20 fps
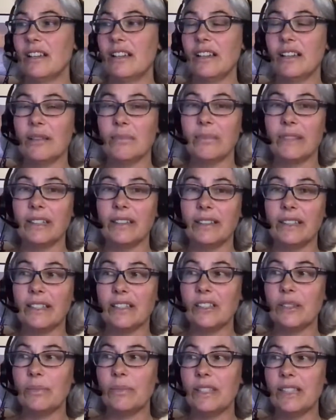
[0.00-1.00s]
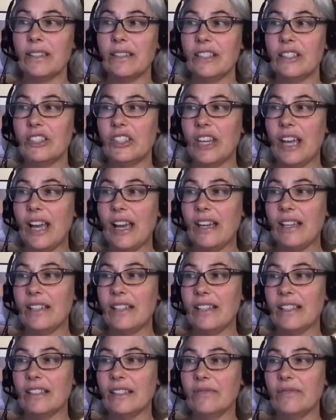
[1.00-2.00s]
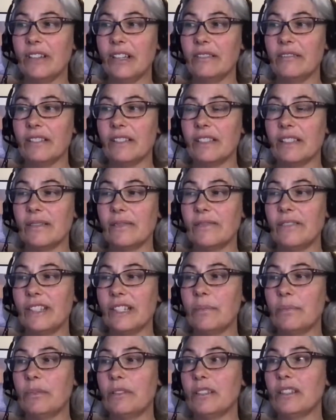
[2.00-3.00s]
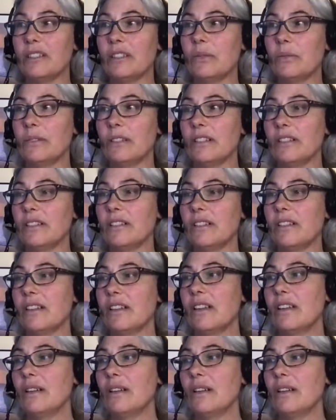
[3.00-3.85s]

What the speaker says: The link should be in the chat, and to follow us on Facebook and Twitter.